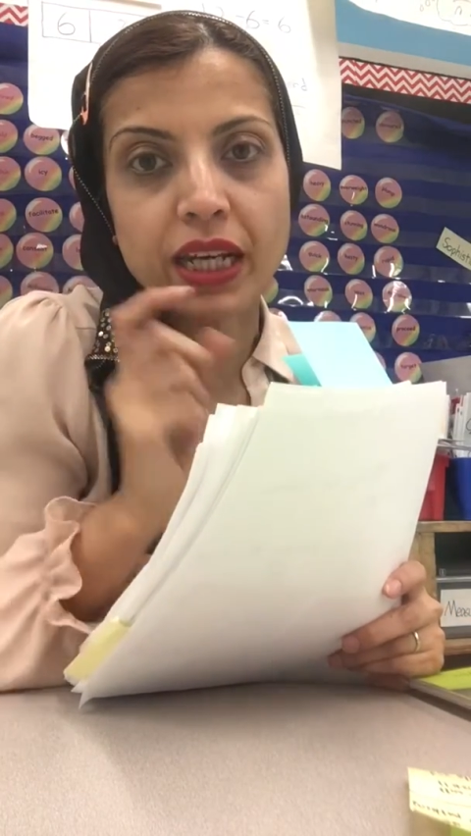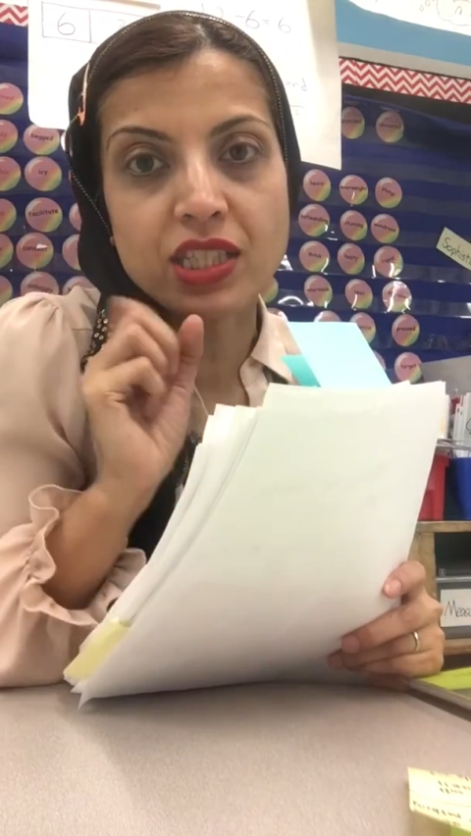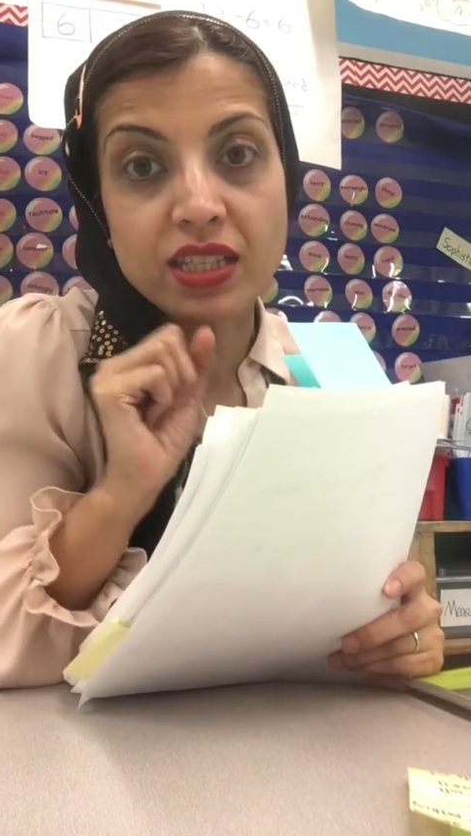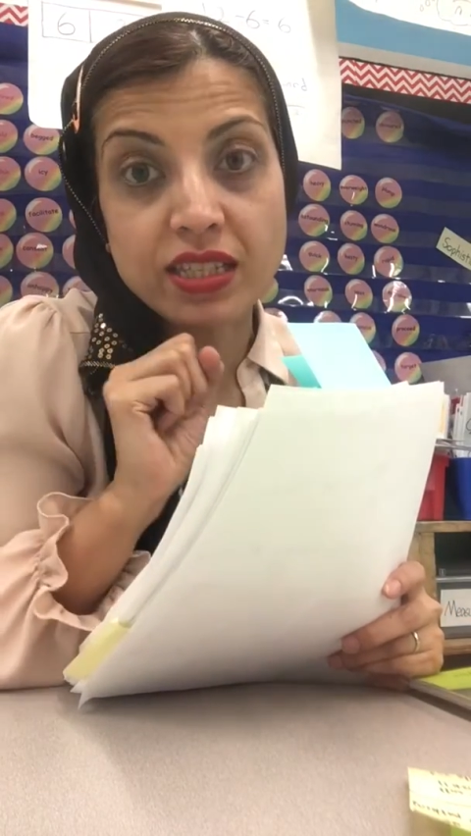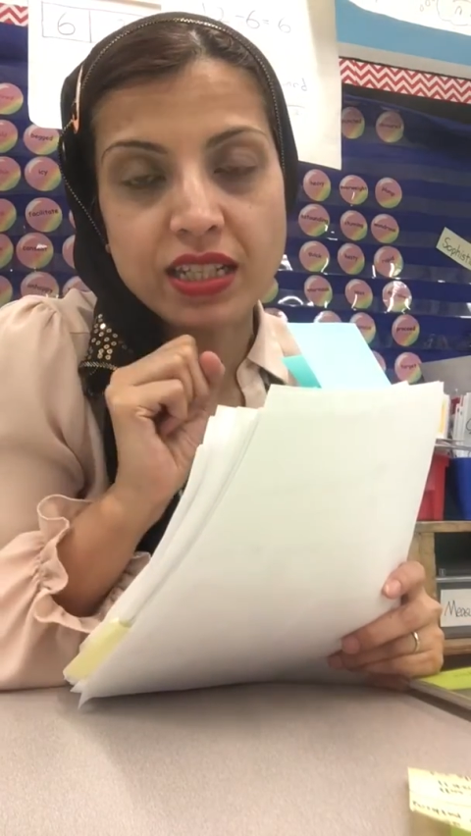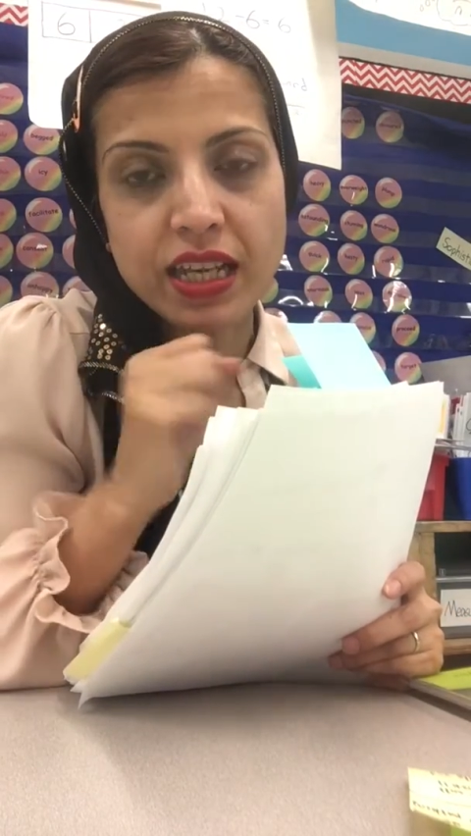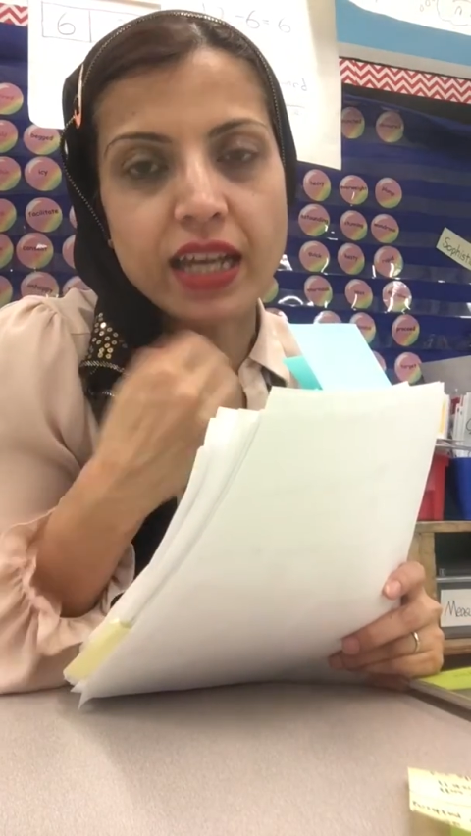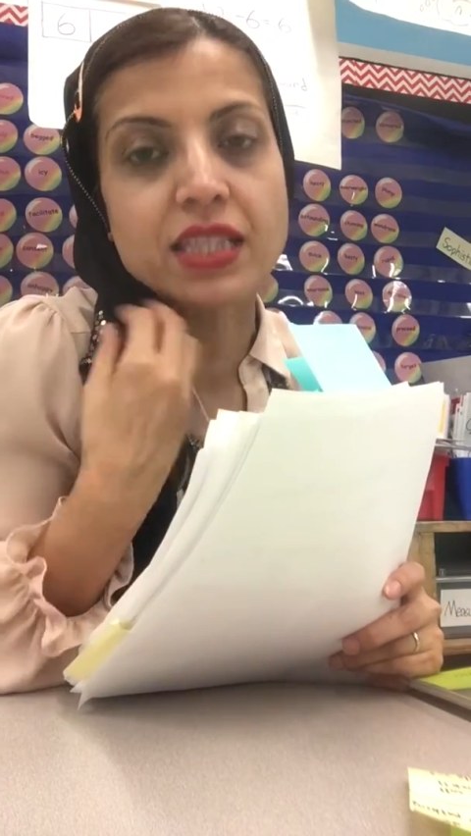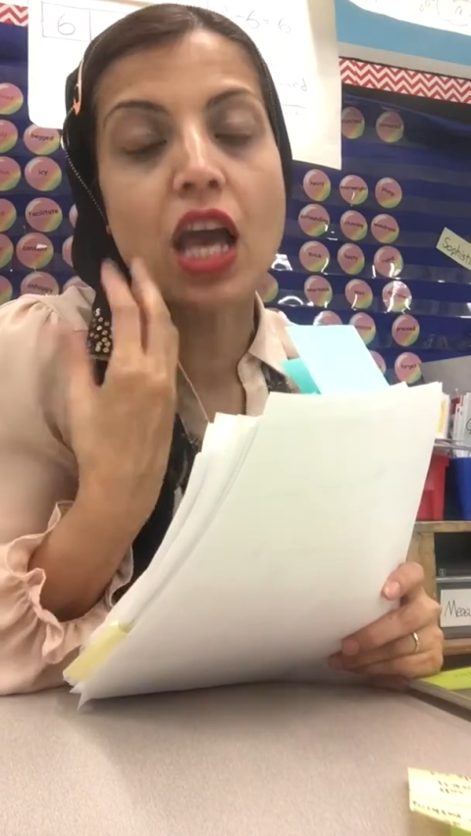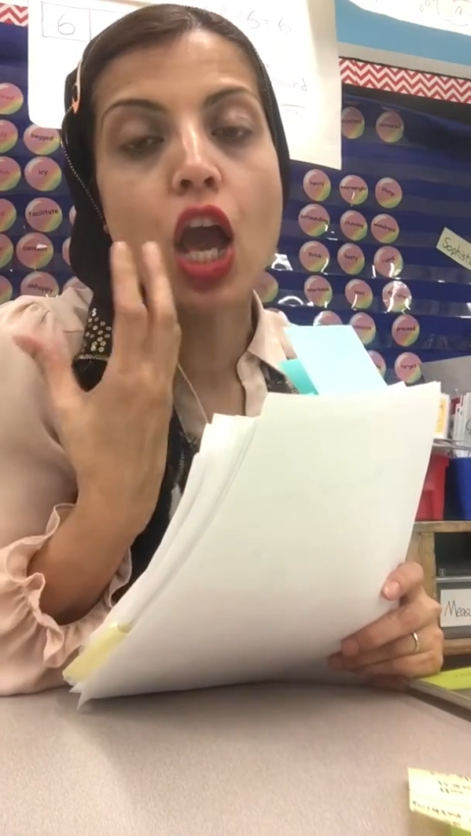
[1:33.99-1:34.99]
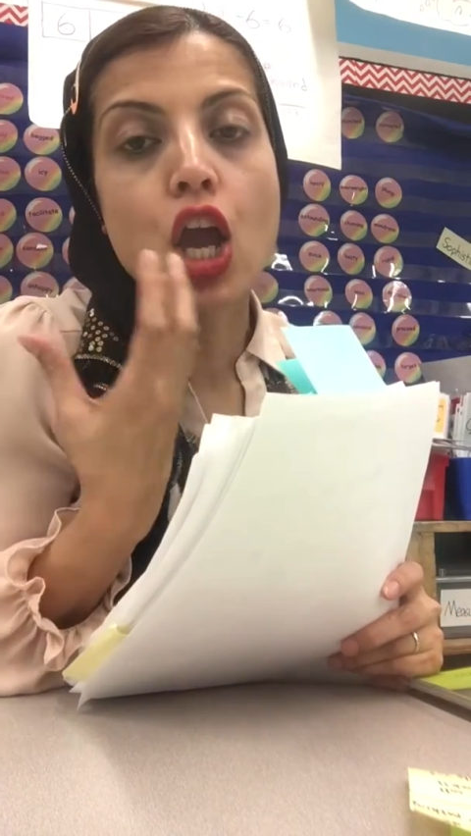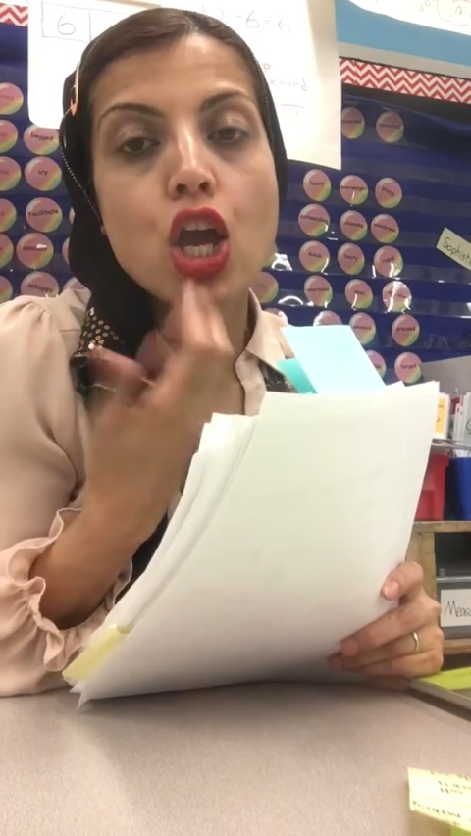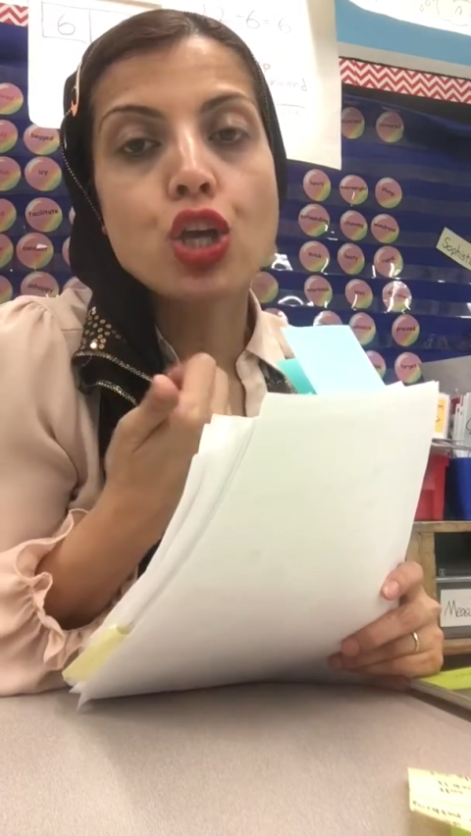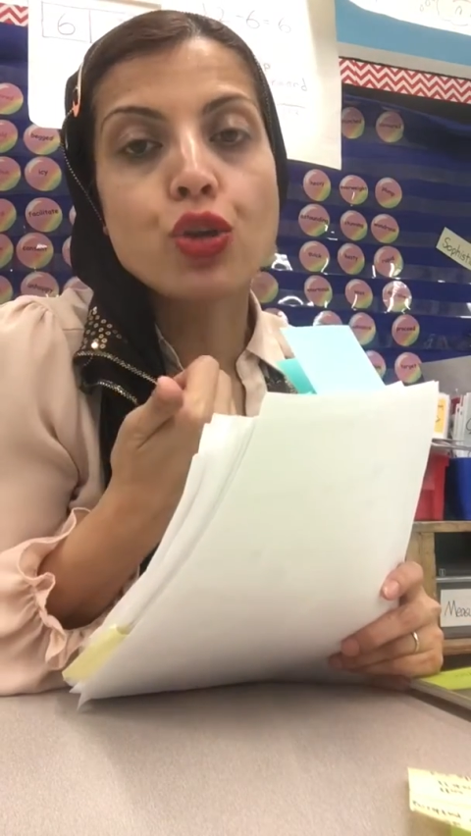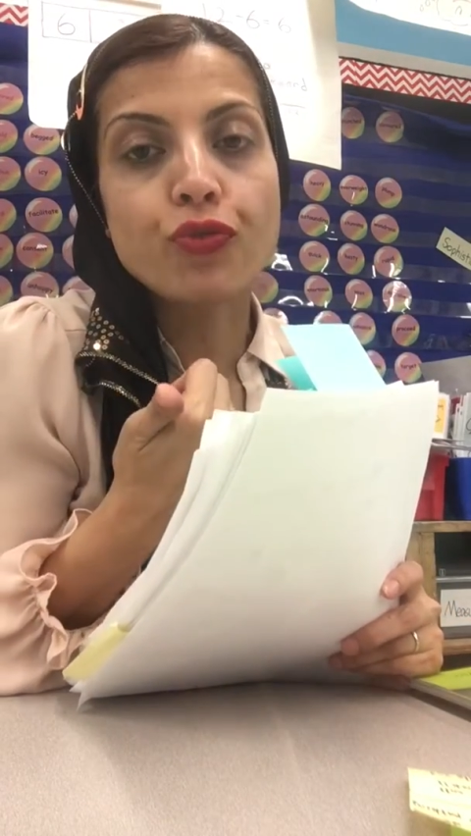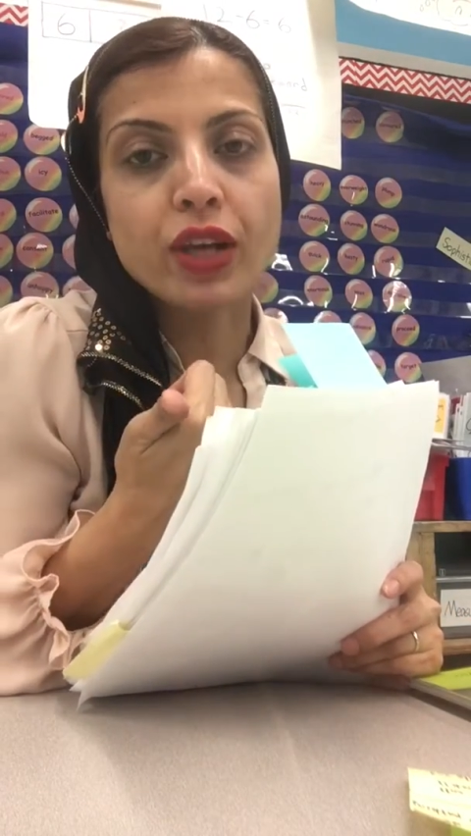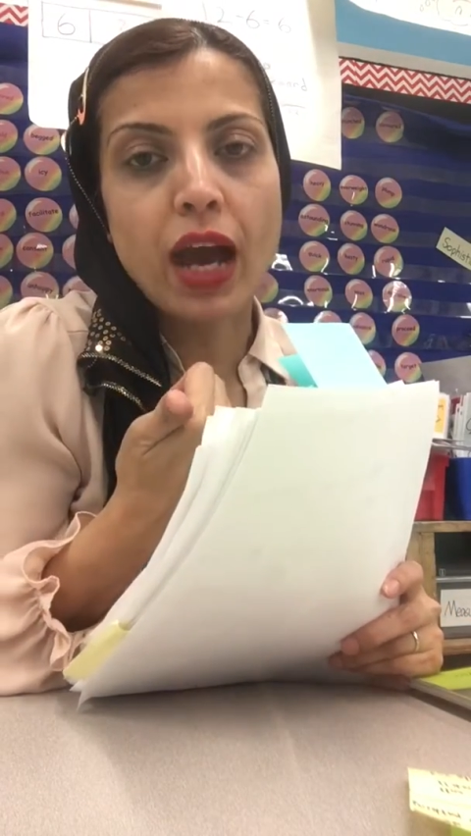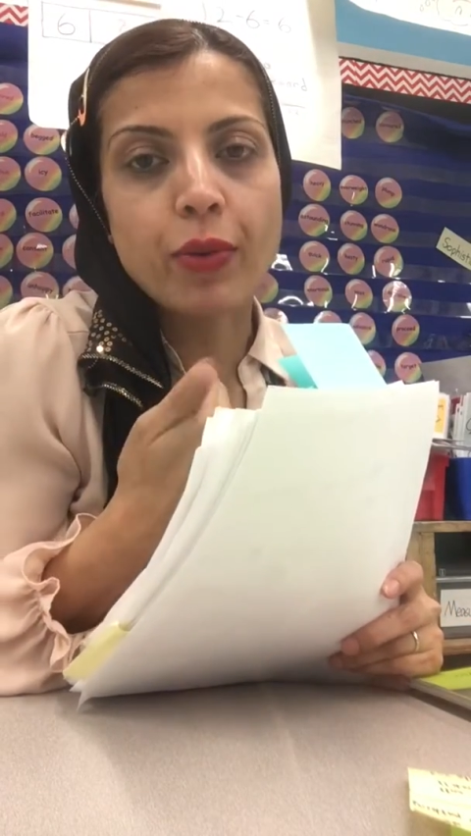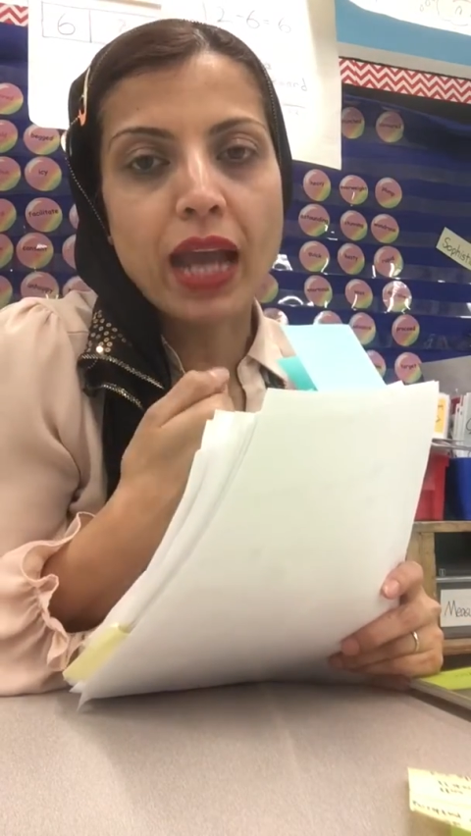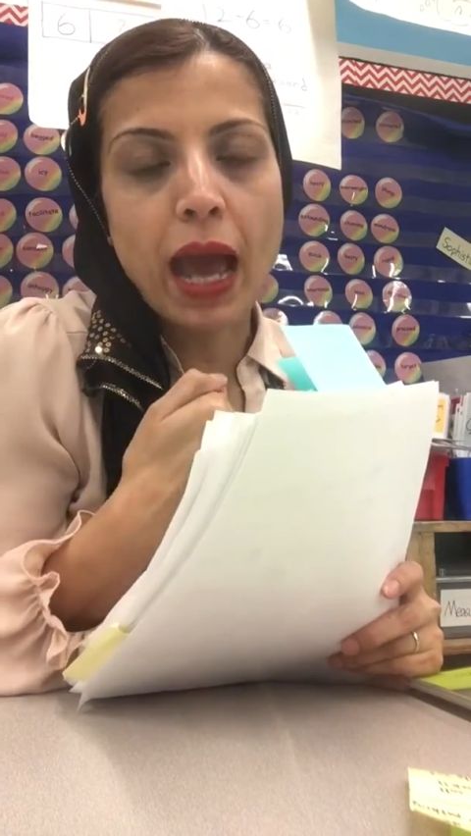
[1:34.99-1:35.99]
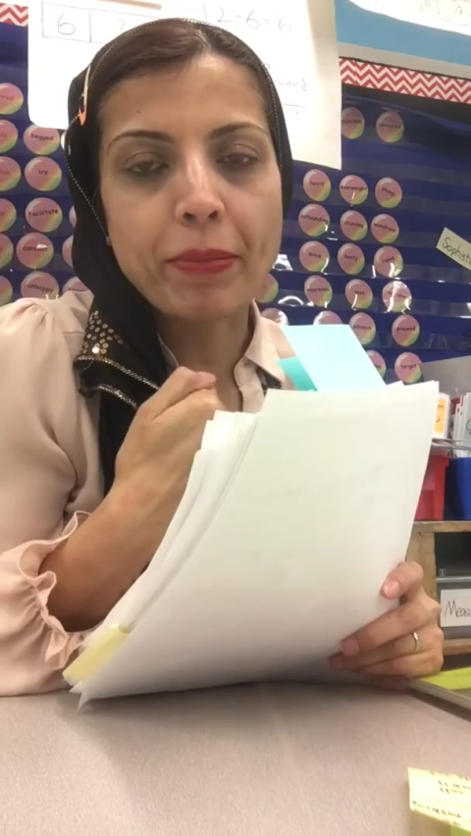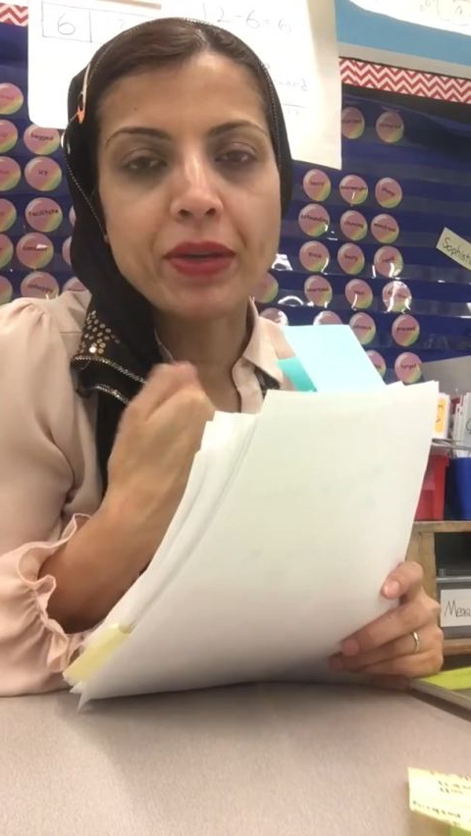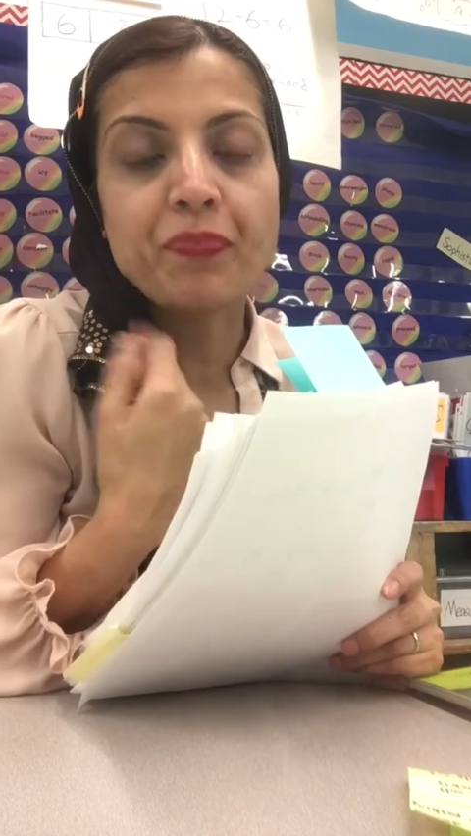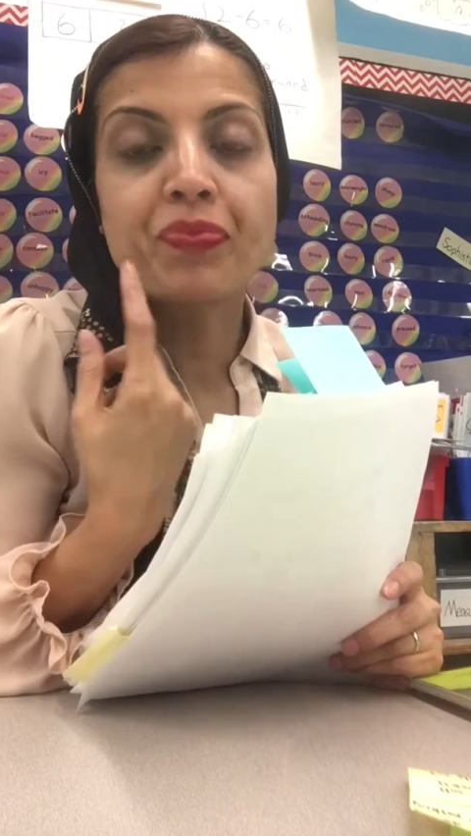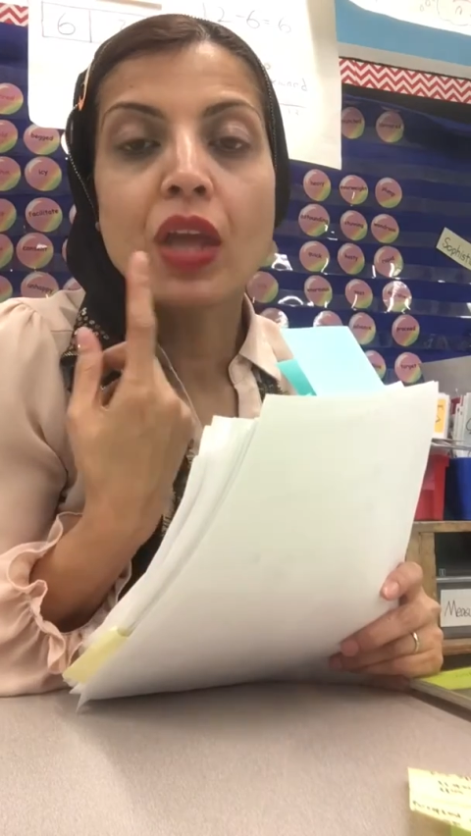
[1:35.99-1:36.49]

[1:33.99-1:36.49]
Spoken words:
just in case you forgot what happened.